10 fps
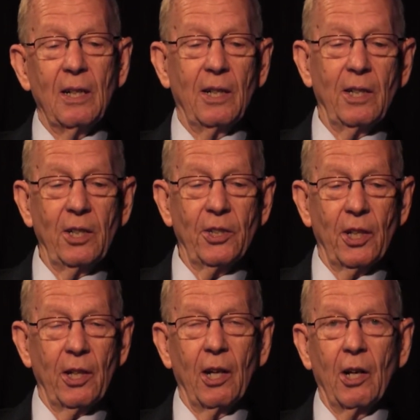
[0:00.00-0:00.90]
and he
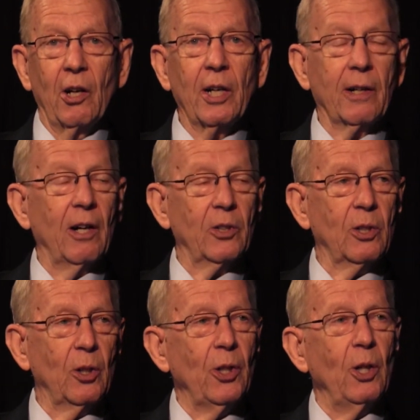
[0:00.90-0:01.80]
said, "Larry, I got
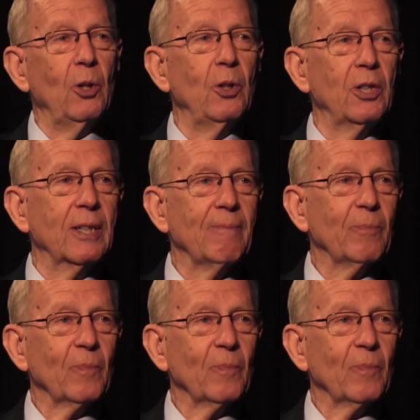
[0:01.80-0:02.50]
good news.